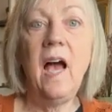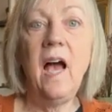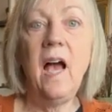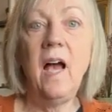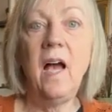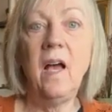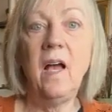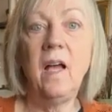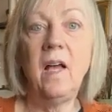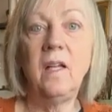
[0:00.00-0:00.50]

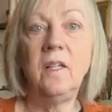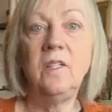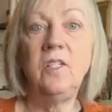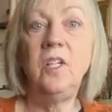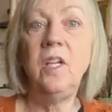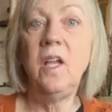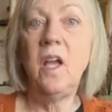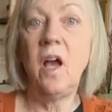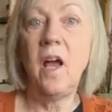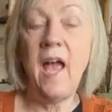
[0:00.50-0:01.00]
uh,
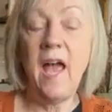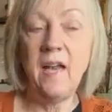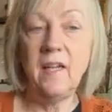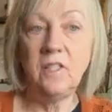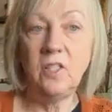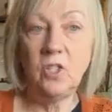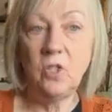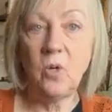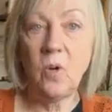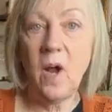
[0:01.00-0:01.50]
she had
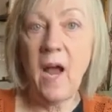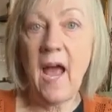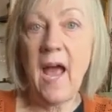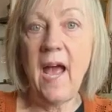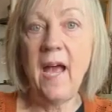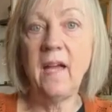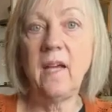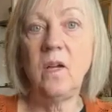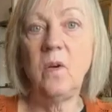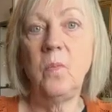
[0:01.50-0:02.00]
us
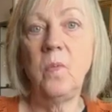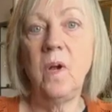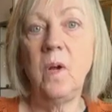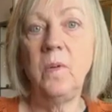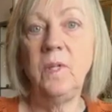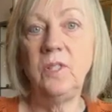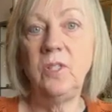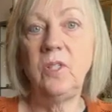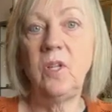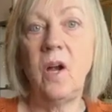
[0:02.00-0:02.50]
track where
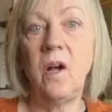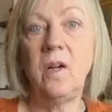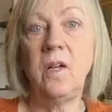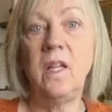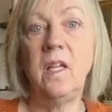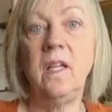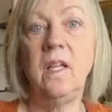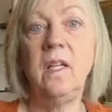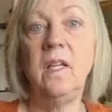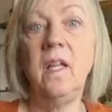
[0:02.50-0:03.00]
we
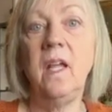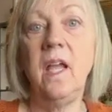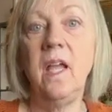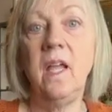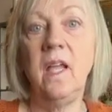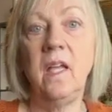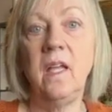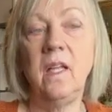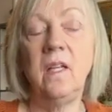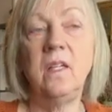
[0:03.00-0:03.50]
started
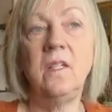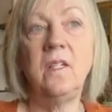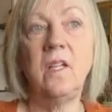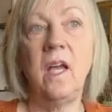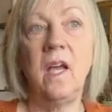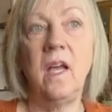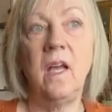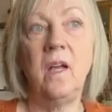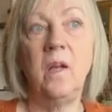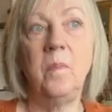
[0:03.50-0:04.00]
and
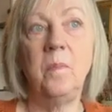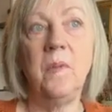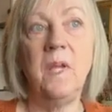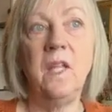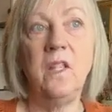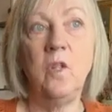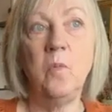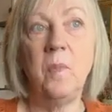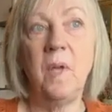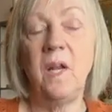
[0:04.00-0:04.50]
um,
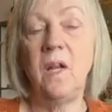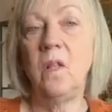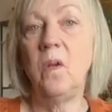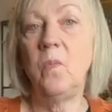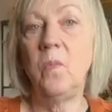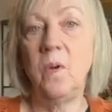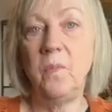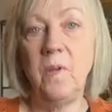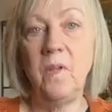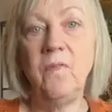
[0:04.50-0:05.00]
in the middle
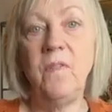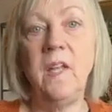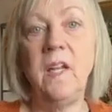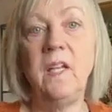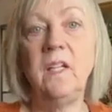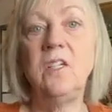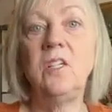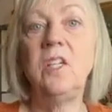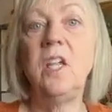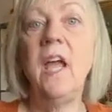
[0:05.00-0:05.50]
when we
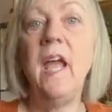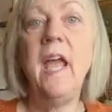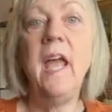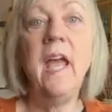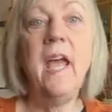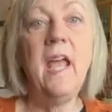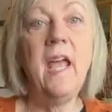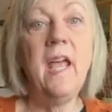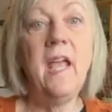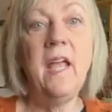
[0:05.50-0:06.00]
finished.
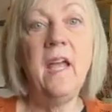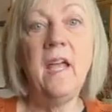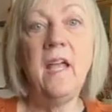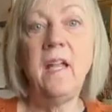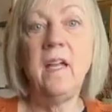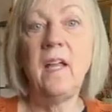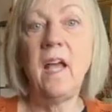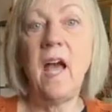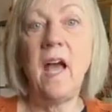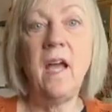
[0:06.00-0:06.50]

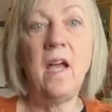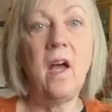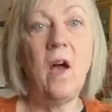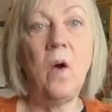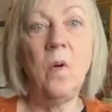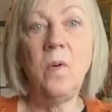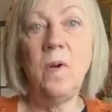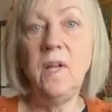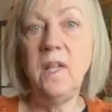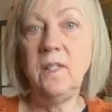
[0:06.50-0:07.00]
And I
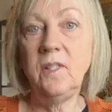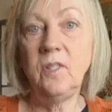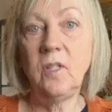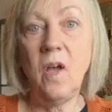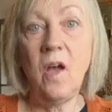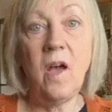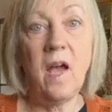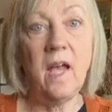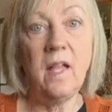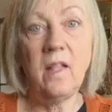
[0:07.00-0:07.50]
already
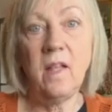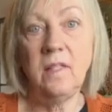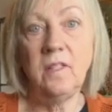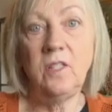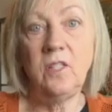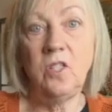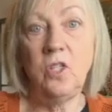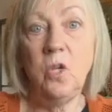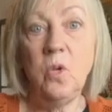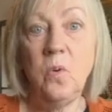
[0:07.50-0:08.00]
saw I
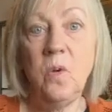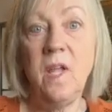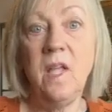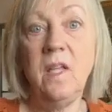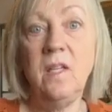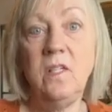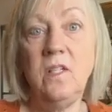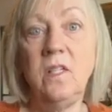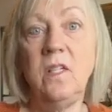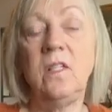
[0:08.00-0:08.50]
lost two
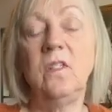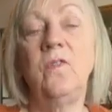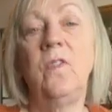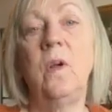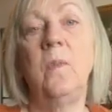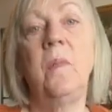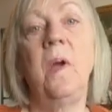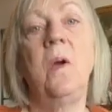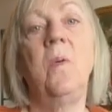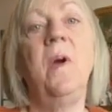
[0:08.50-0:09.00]
inches
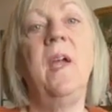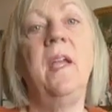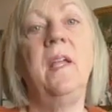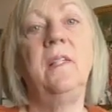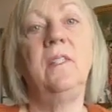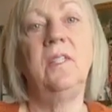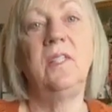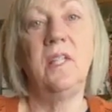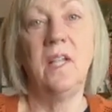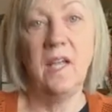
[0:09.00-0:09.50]
from my
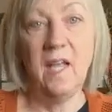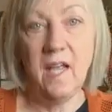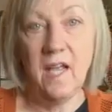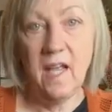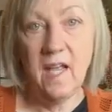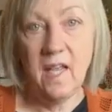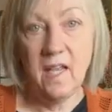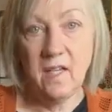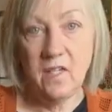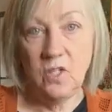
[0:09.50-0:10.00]
waist
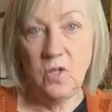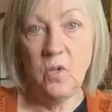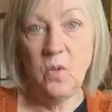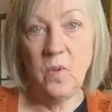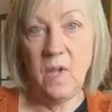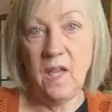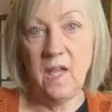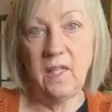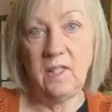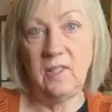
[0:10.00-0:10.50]
in two
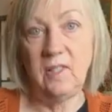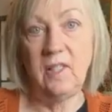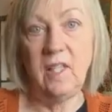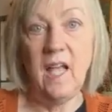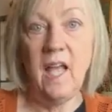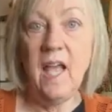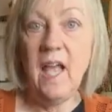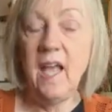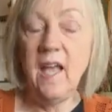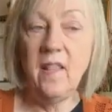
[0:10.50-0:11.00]
weeks.
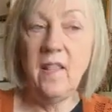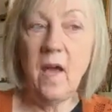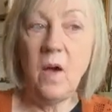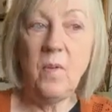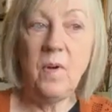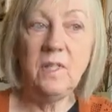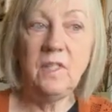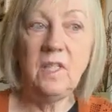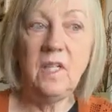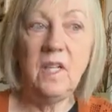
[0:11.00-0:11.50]
And
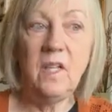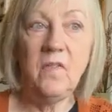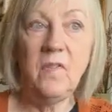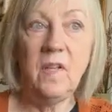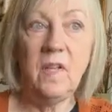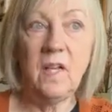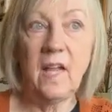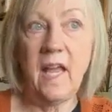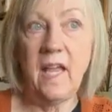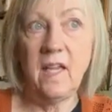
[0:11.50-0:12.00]
that wasn't
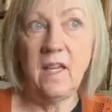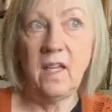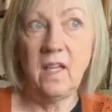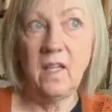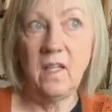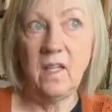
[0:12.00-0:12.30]
even like